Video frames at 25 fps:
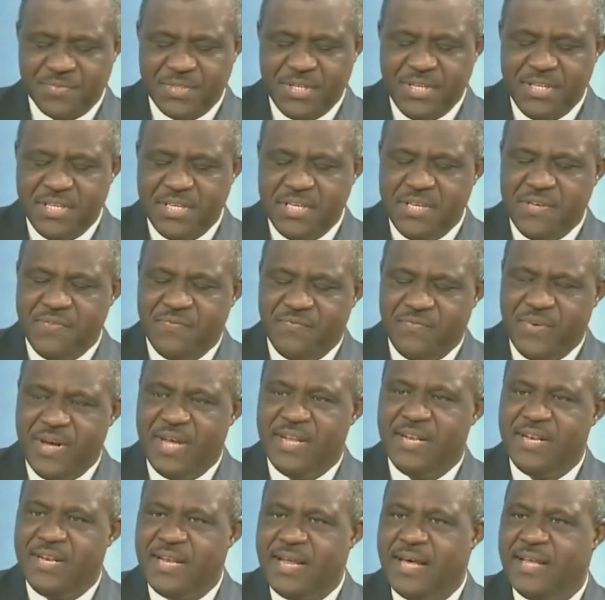in the
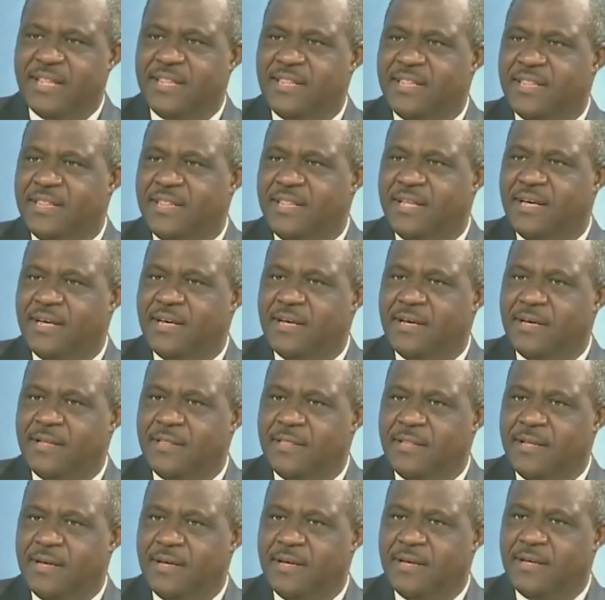event that
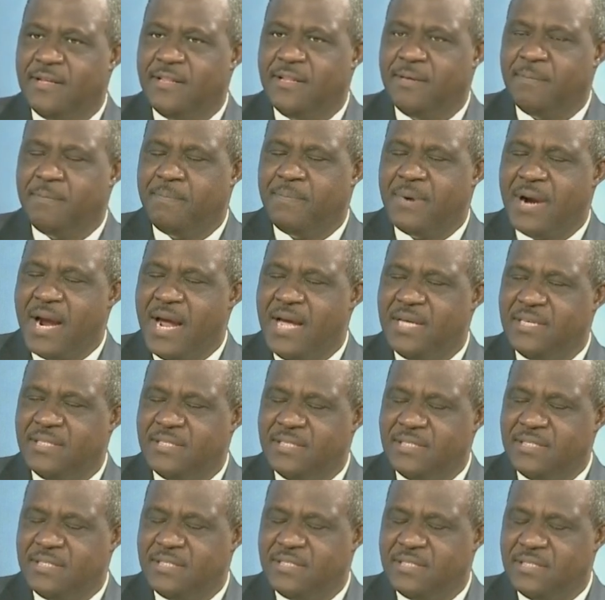the
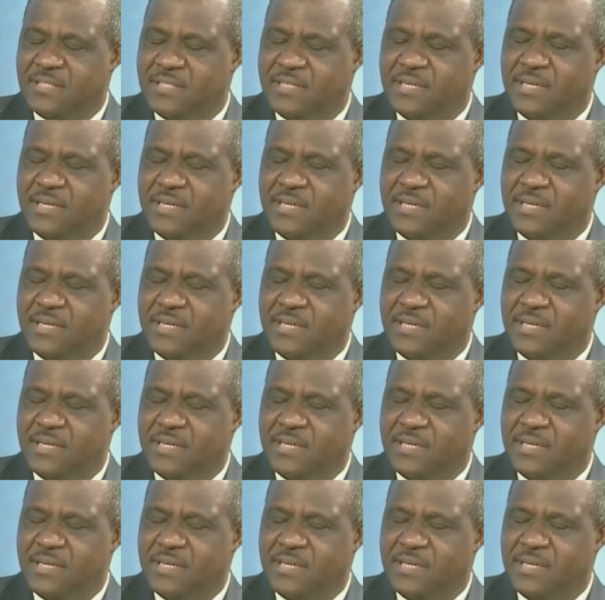prices